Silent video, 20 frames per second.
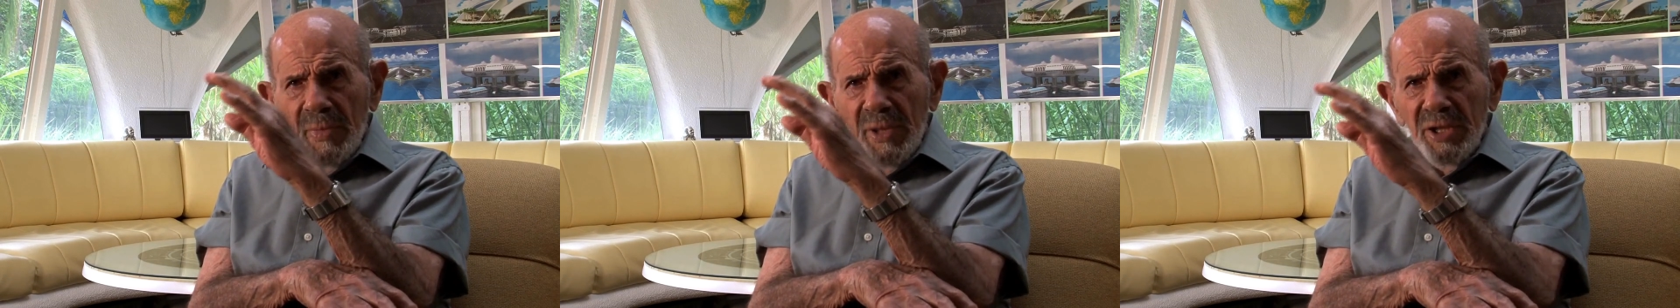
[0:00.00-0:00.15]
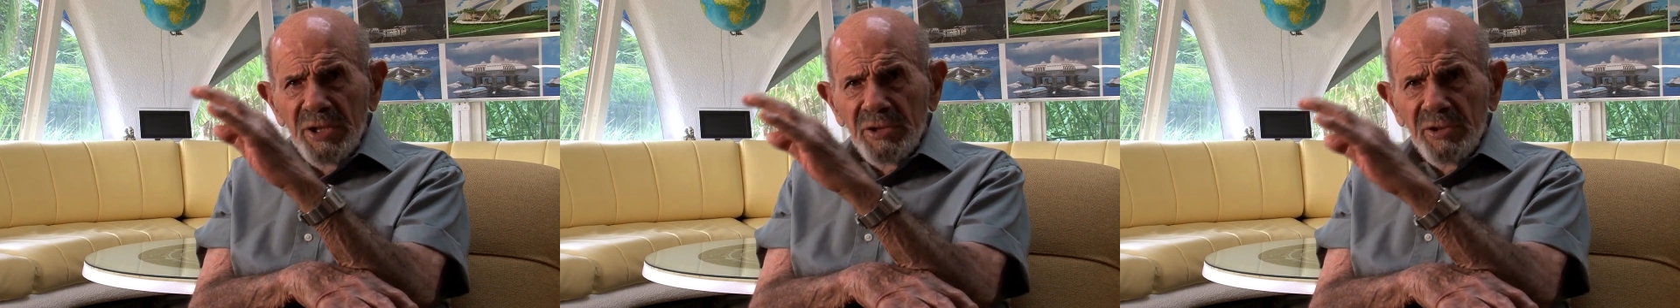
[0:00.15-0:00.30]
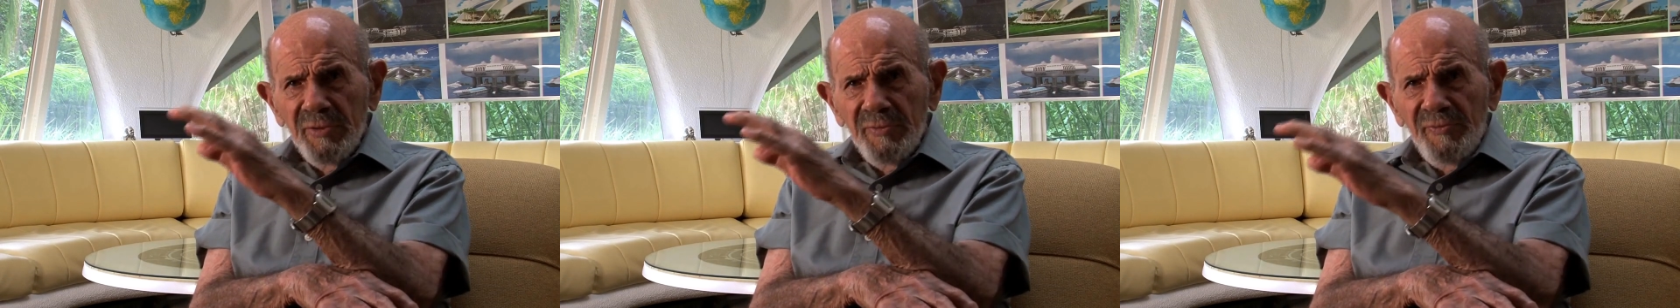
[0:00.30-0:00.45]

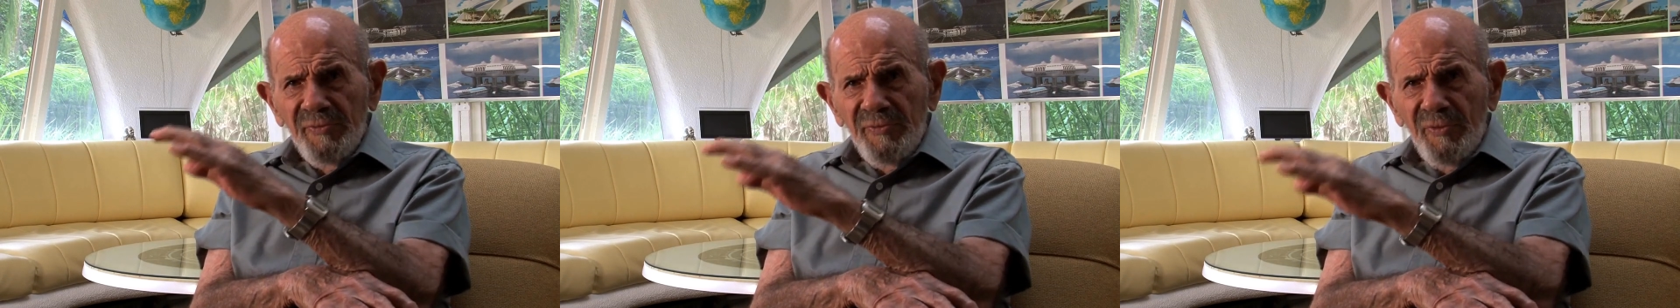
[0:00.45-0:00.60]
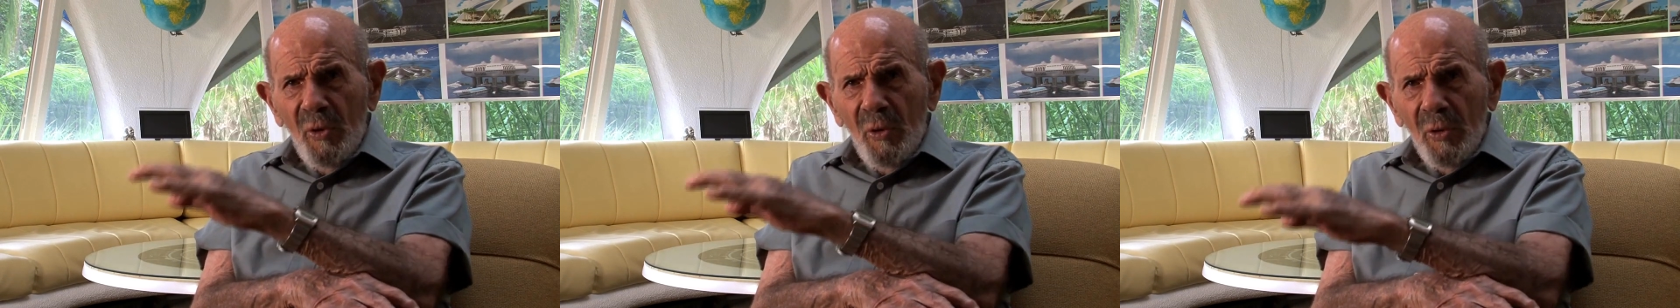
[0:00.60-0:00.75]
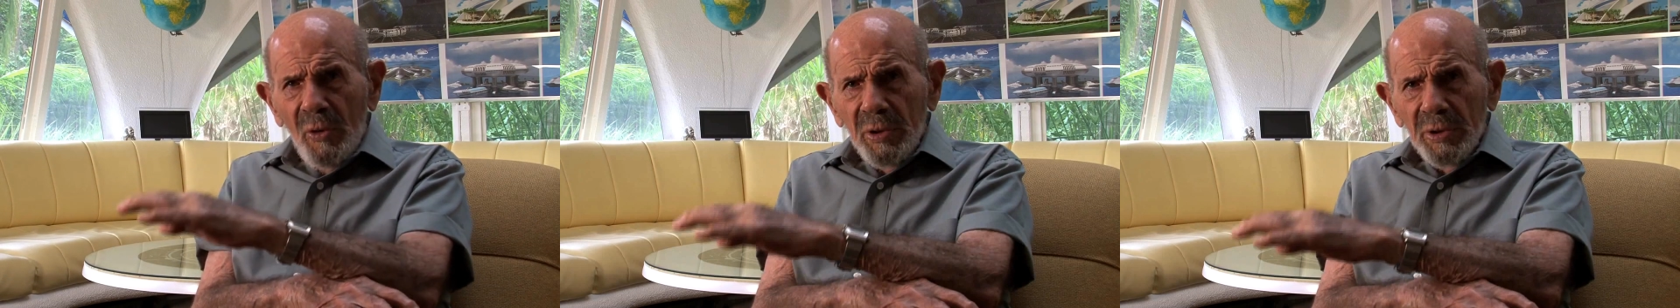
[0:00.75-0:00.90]
makes it
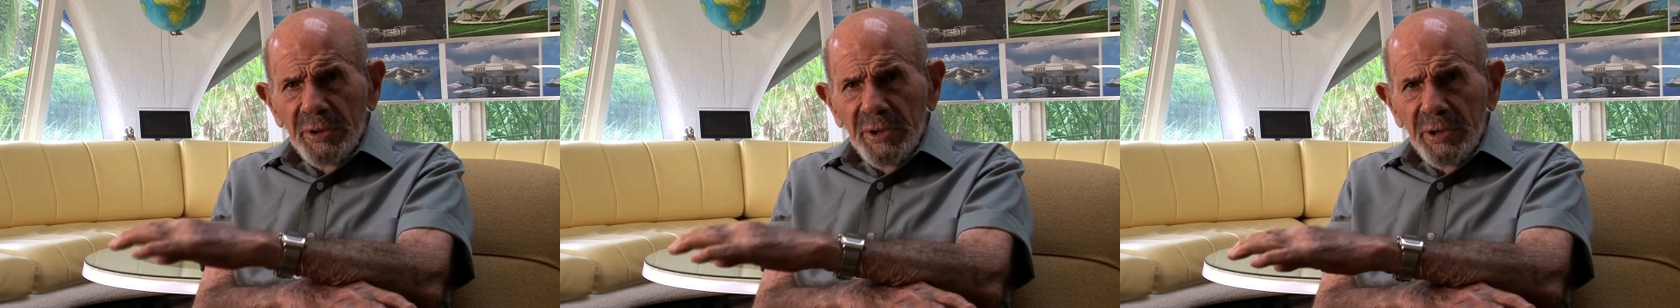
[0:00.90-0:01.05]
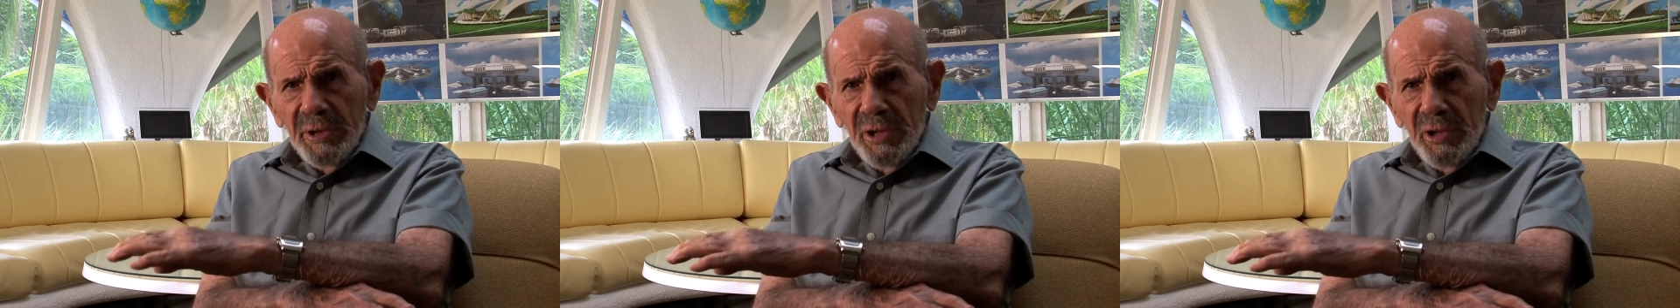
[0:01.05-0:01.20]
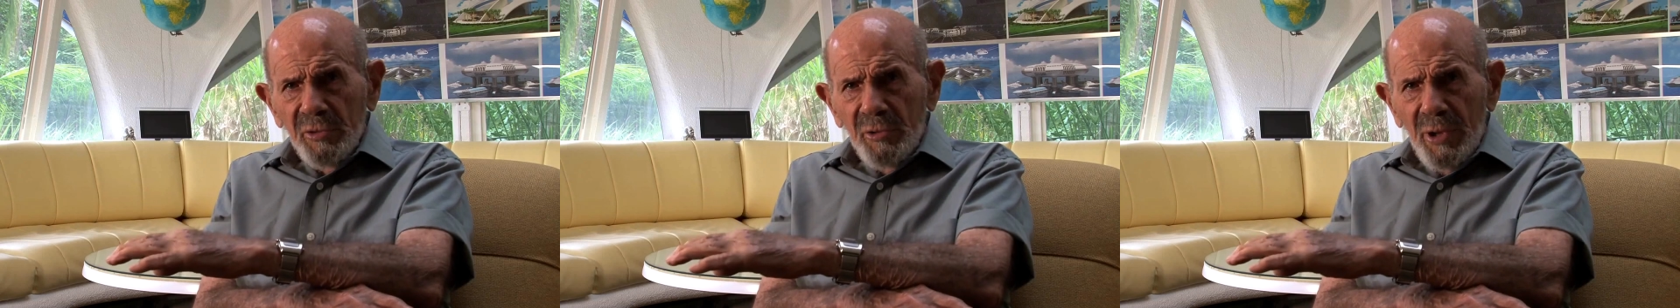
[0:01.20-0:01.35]
fall
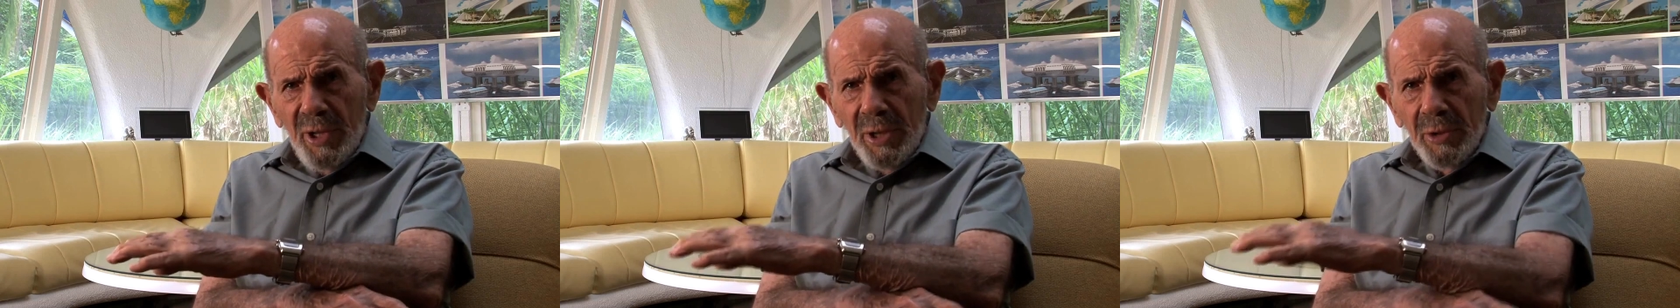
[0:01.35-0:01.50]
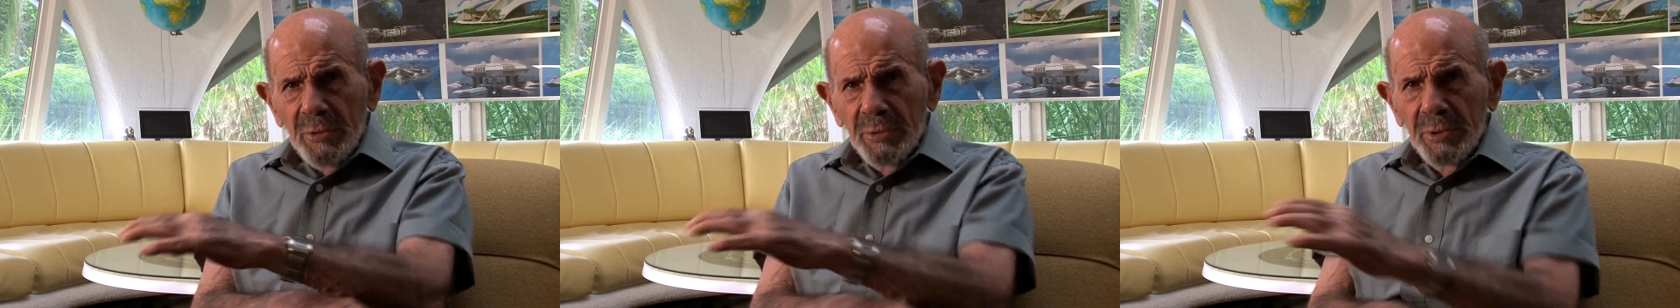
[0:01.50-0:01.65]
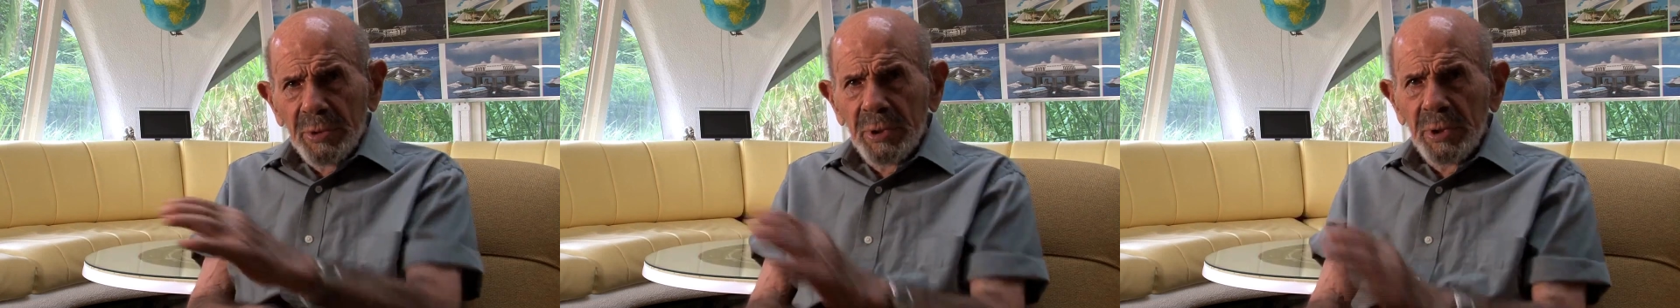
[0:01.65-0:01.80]
to the
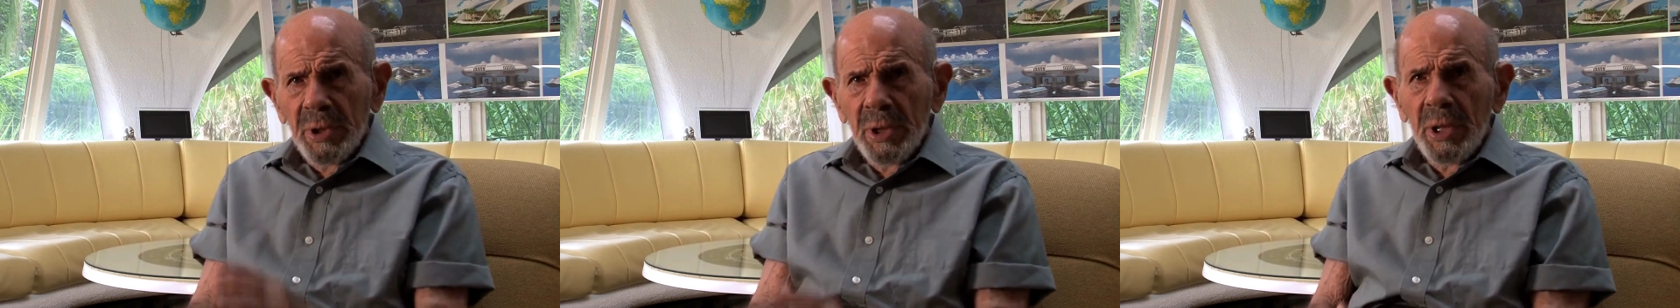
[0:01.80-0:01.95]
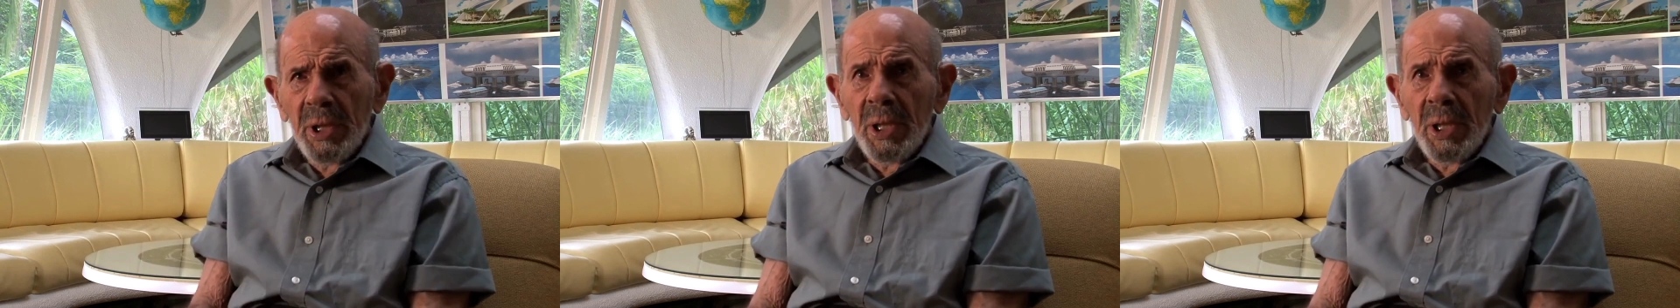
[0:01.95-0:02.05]
ground.